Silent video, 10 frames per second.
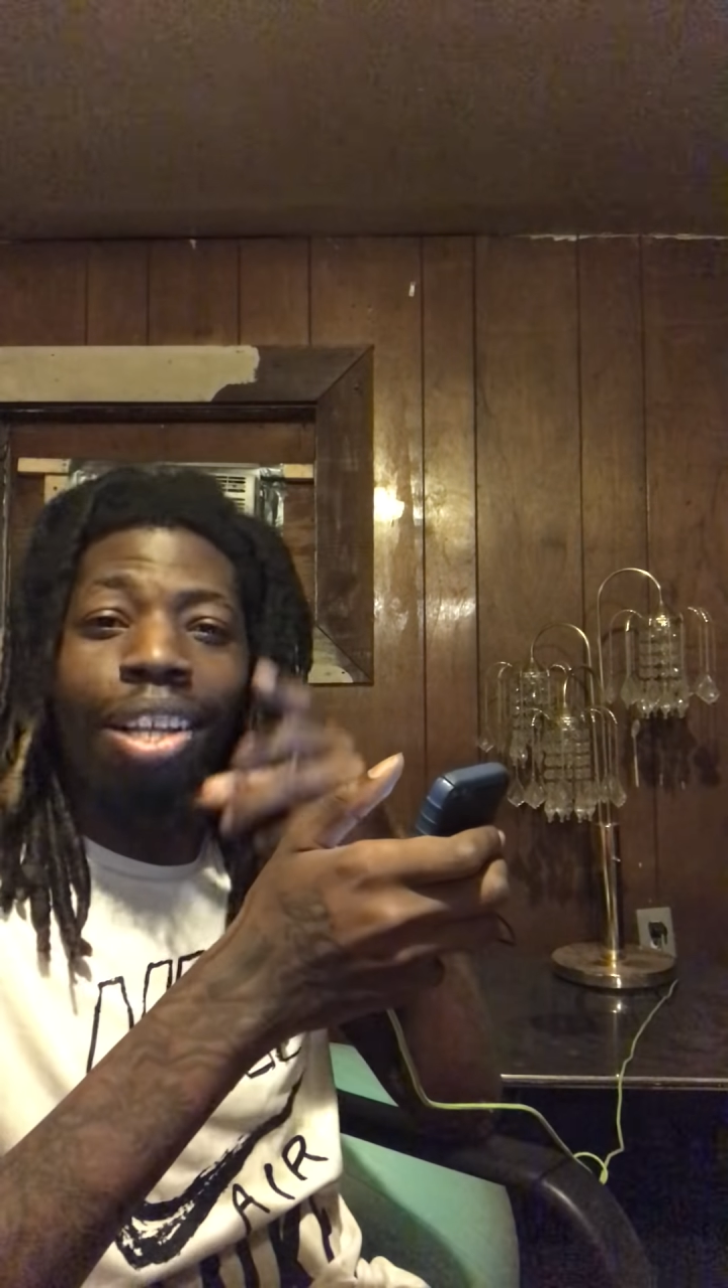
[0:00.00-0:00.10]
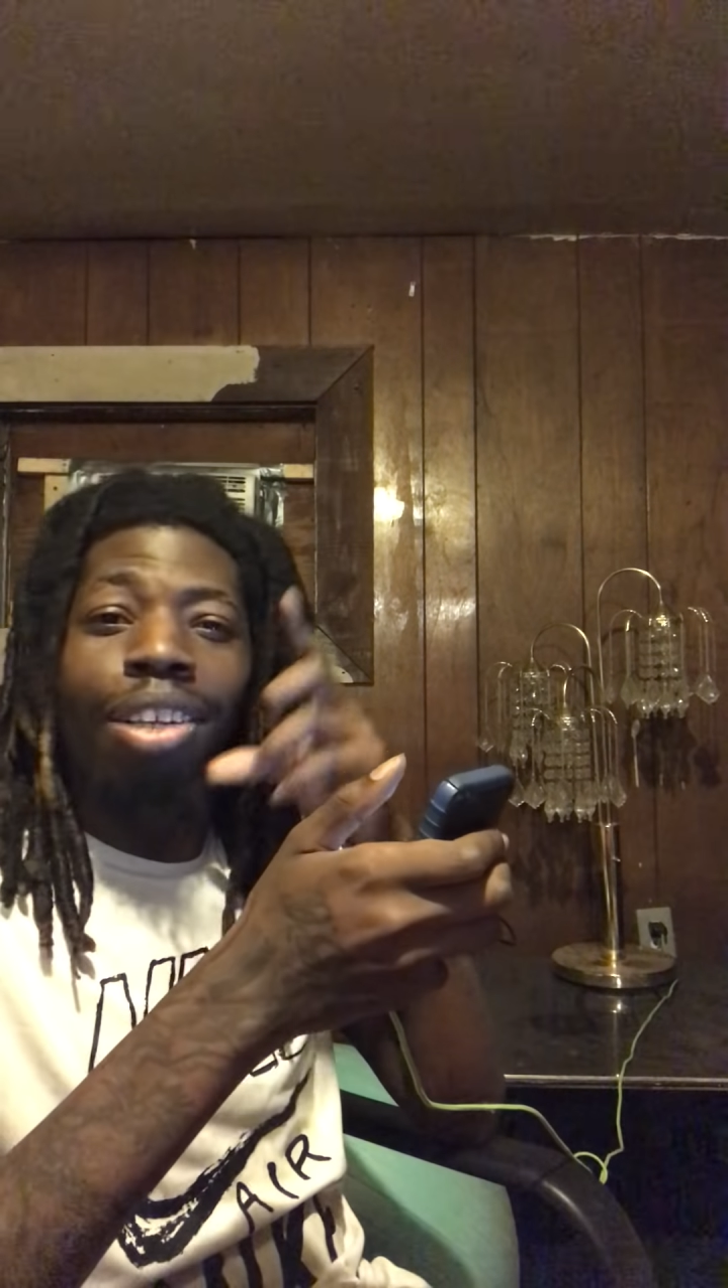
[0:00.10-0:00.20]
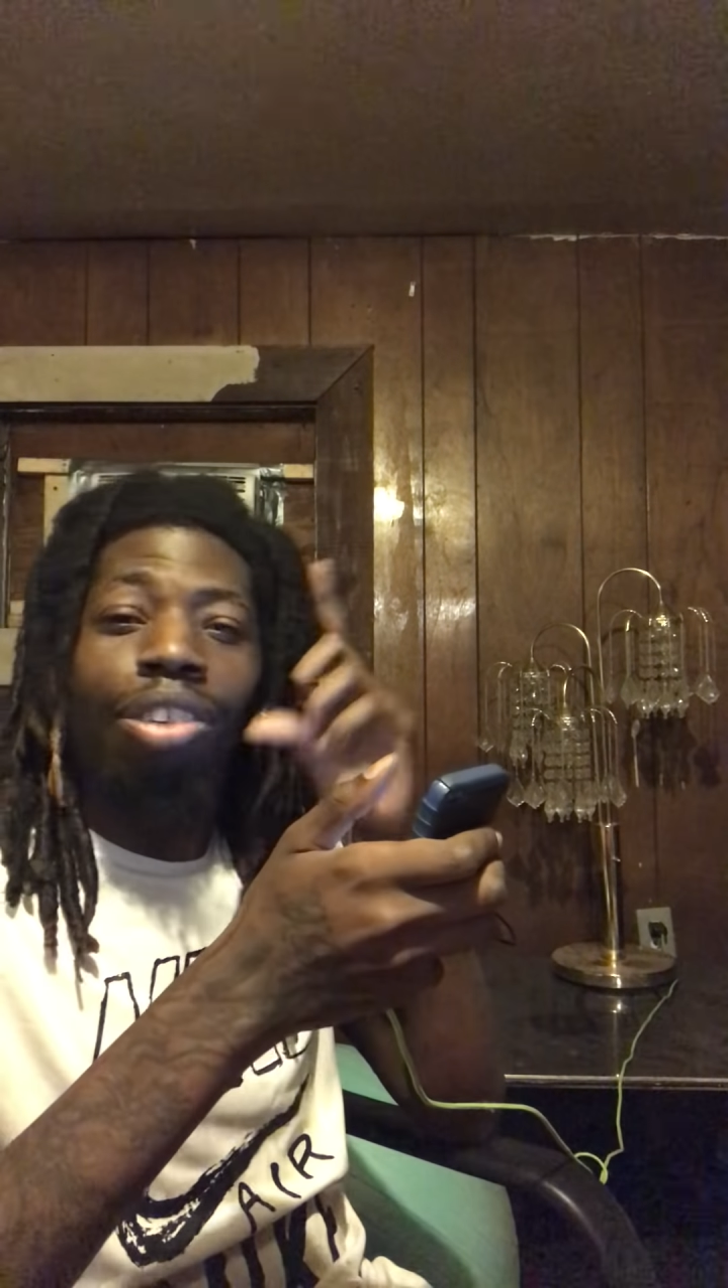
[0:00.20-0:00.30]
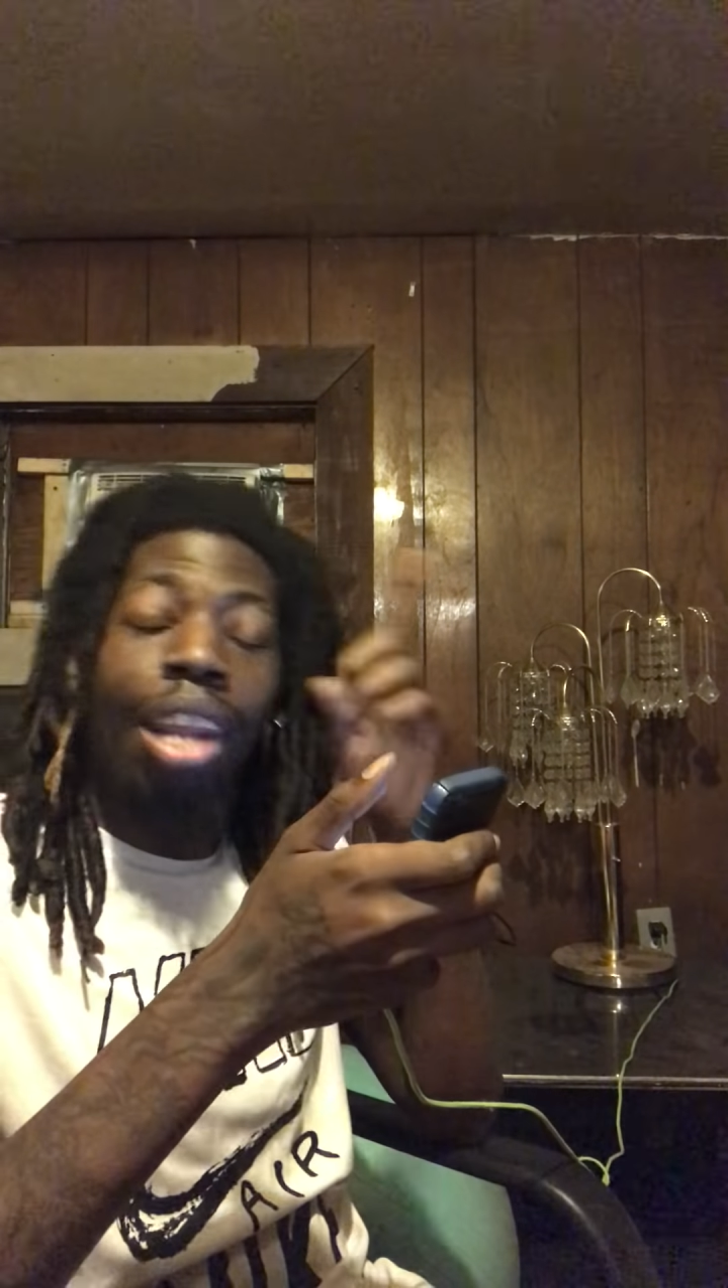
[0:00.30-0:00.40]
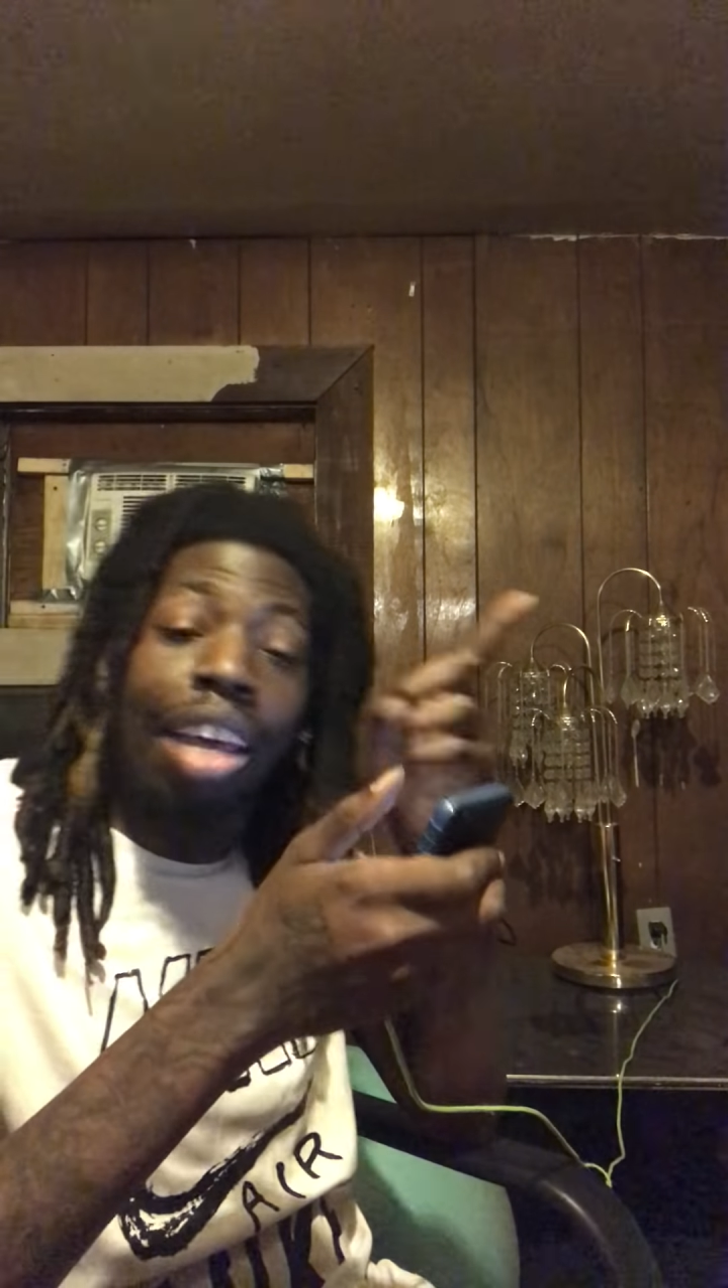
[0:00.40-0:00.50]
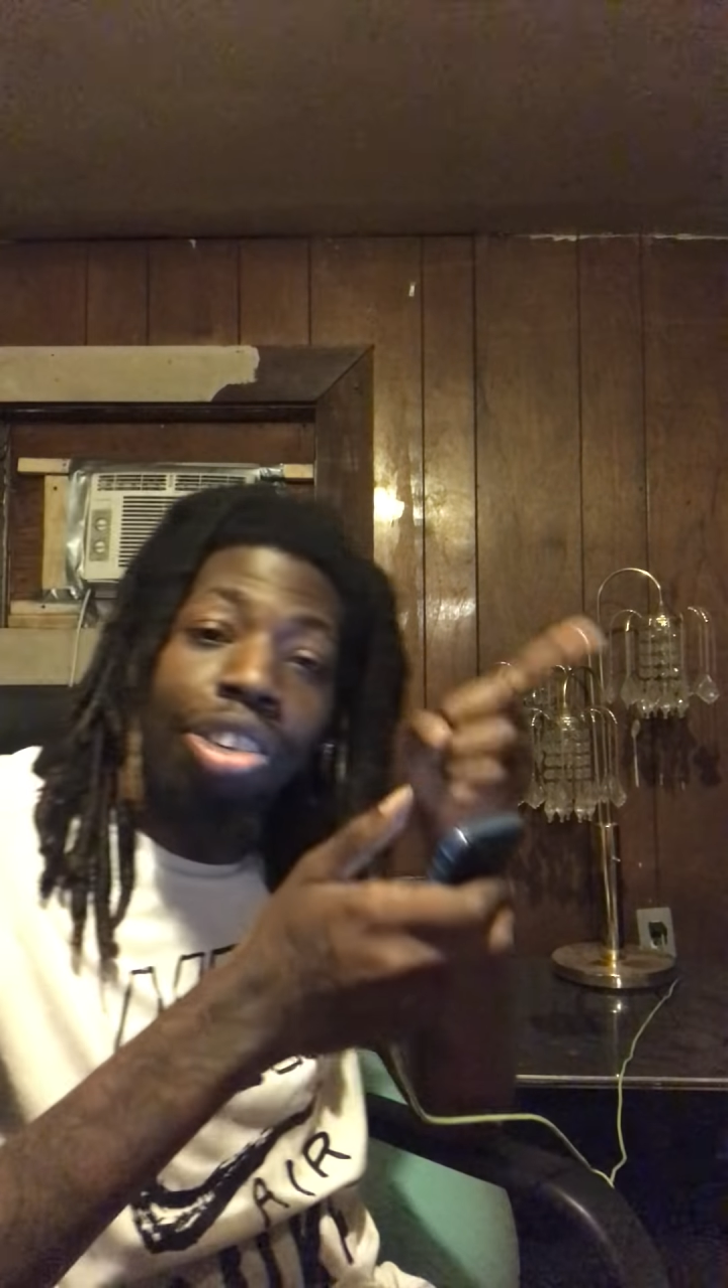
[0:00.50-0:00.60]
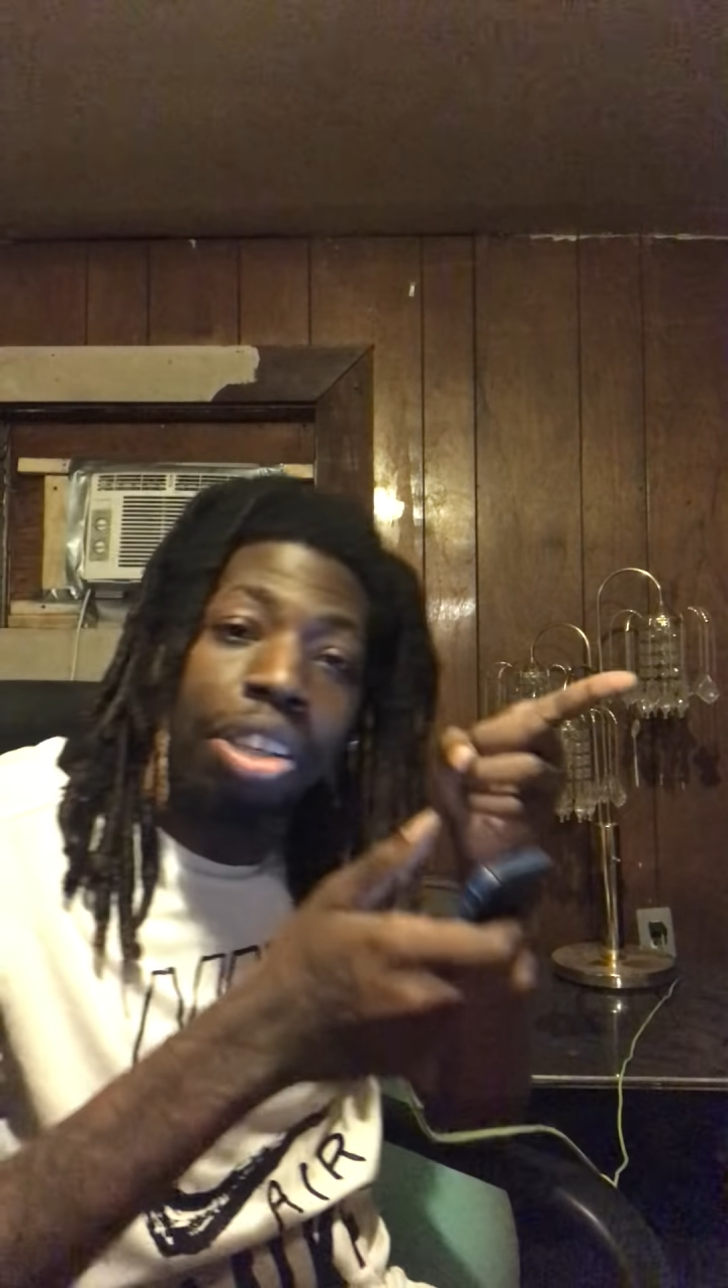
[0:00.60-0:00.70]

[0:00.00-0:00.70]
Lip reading: See, that's the